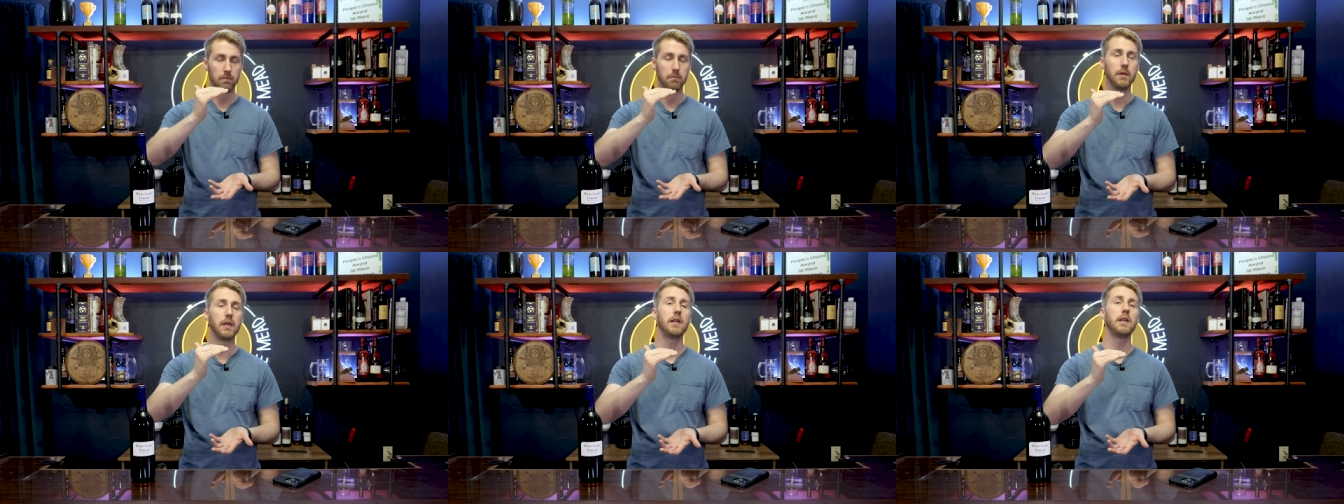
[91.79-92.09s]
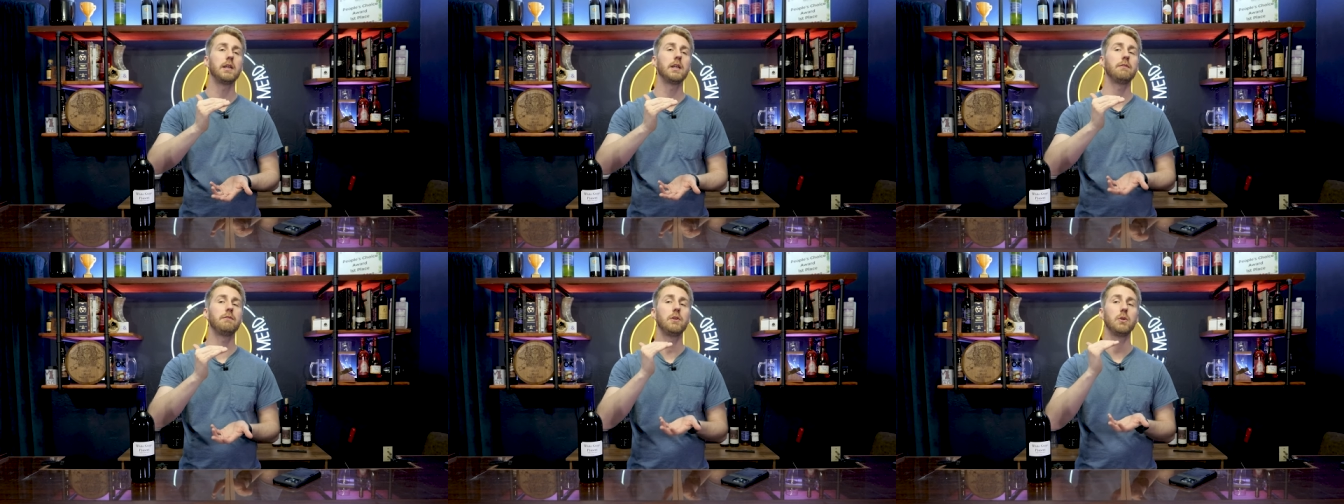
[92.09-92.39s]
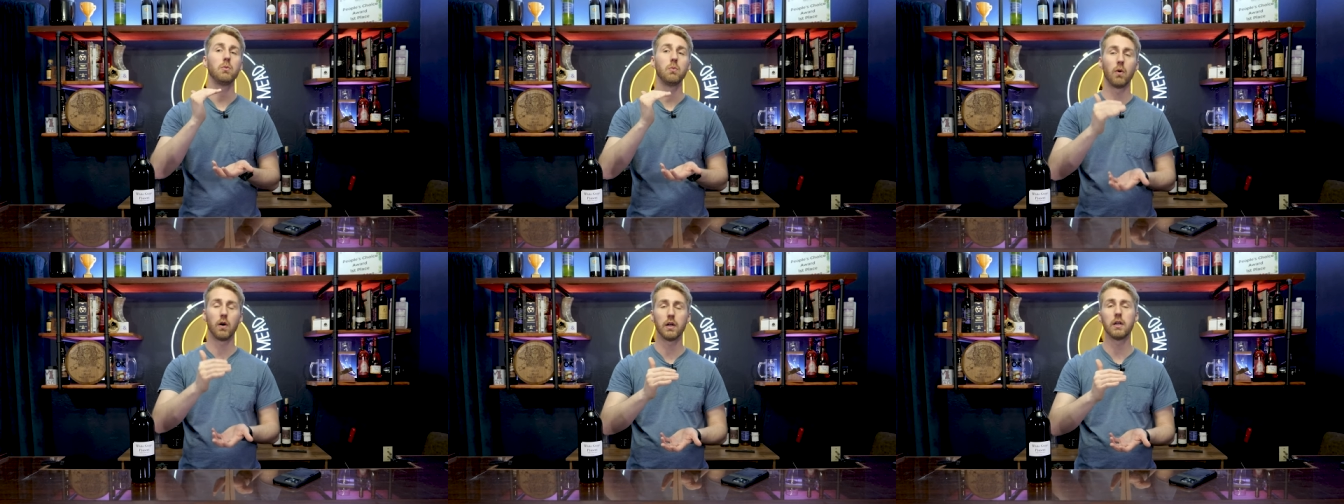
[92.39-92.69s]
Meaning if
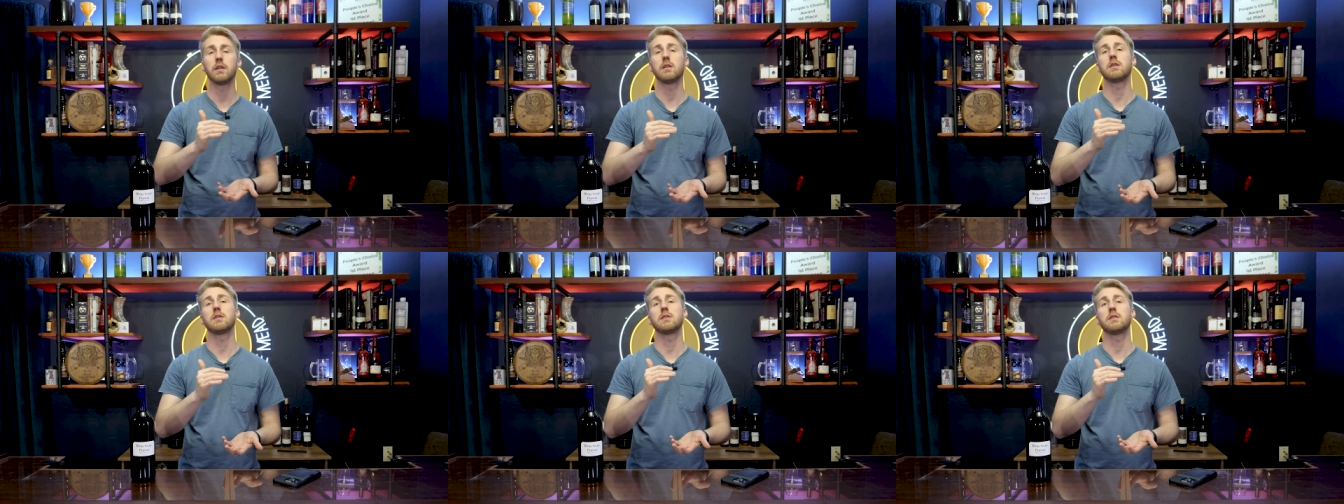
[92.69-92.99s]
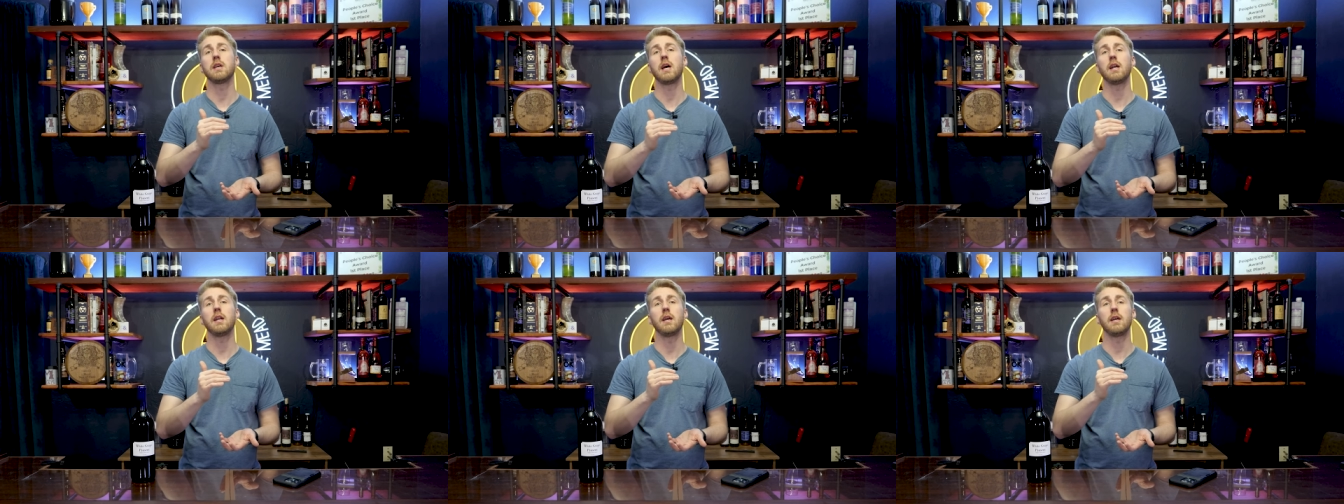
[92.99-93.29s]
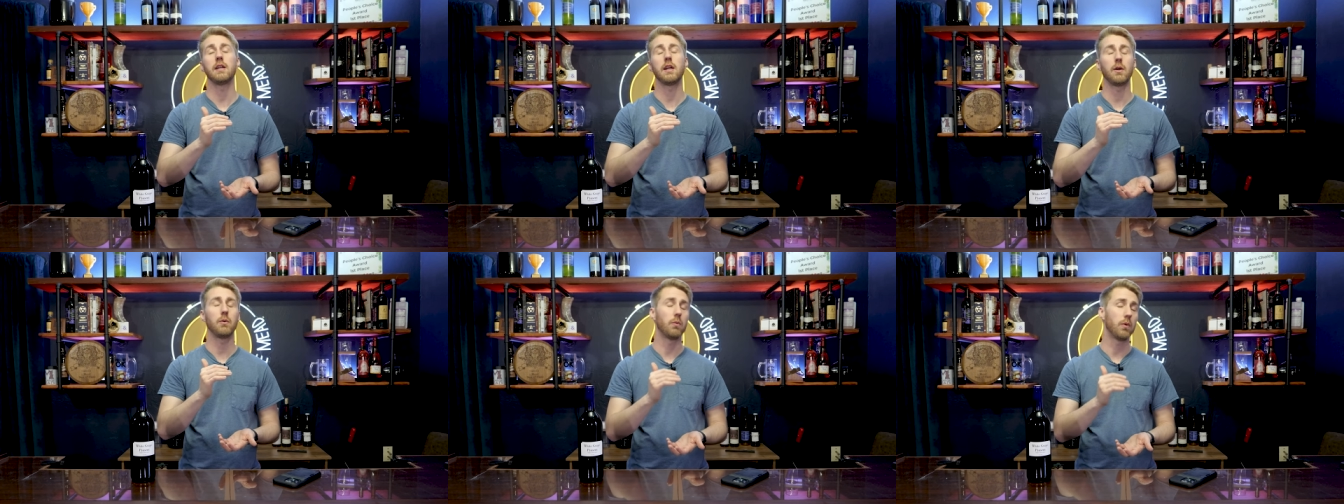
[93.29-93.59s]
you want it to set
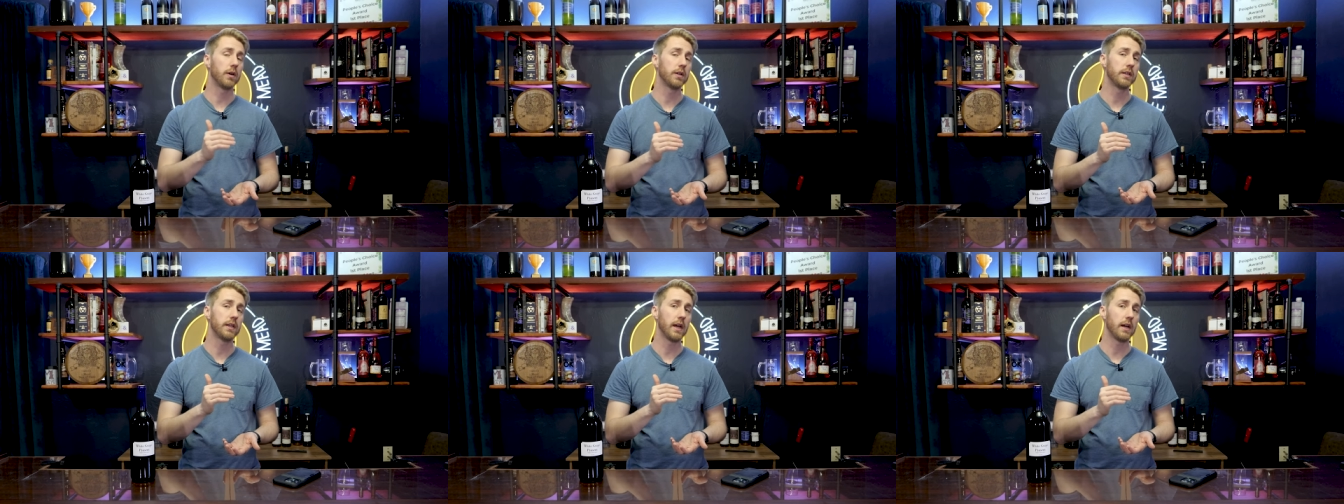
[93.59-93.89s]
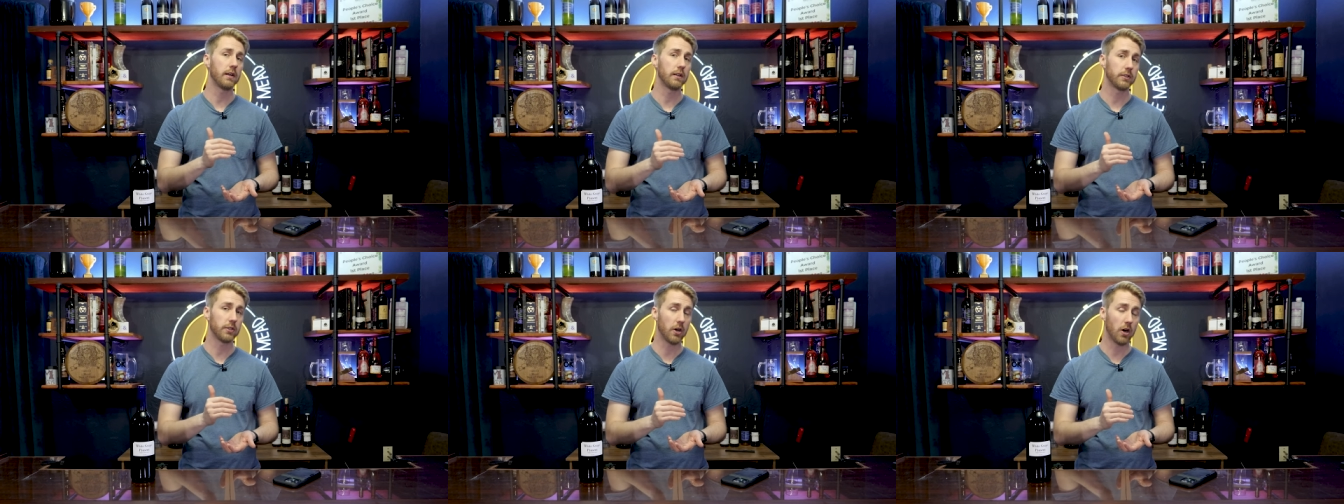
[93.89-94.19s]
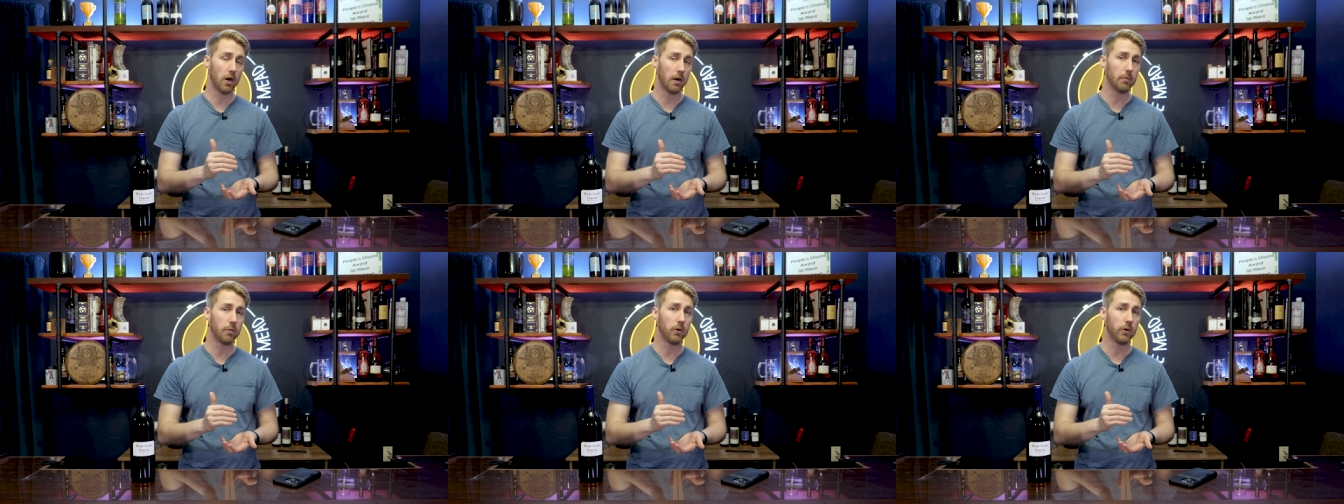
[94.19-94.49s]
in a 1 gallon
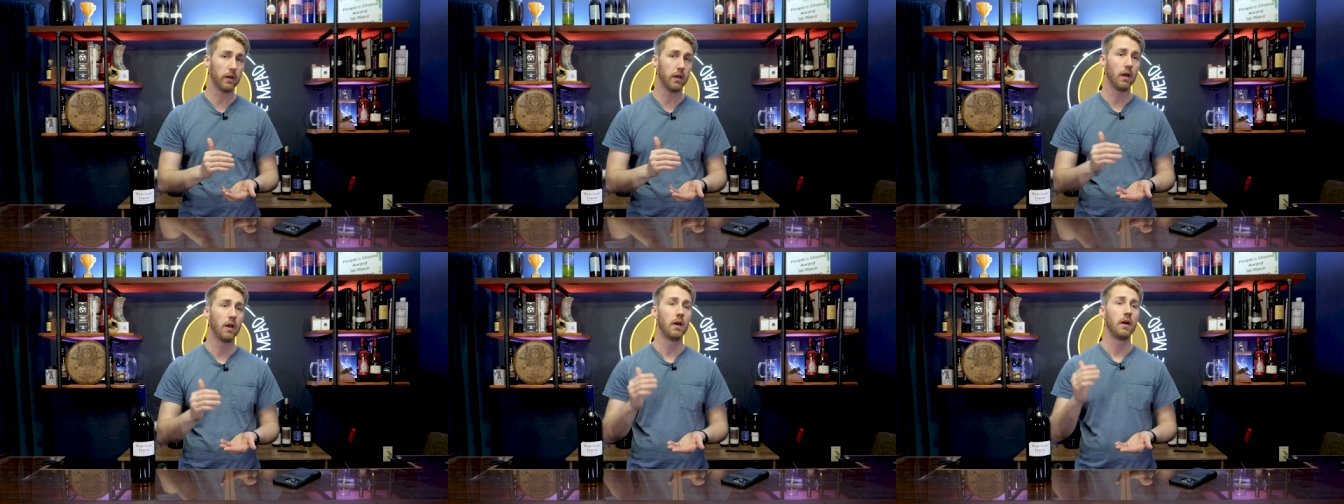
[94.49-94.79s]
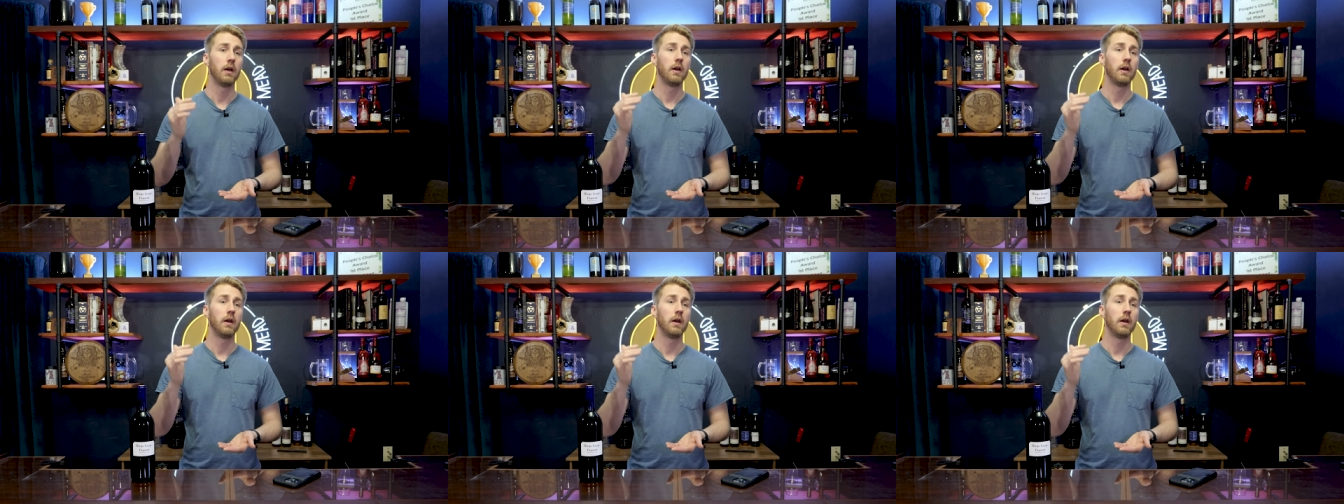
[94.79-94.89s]
carboy,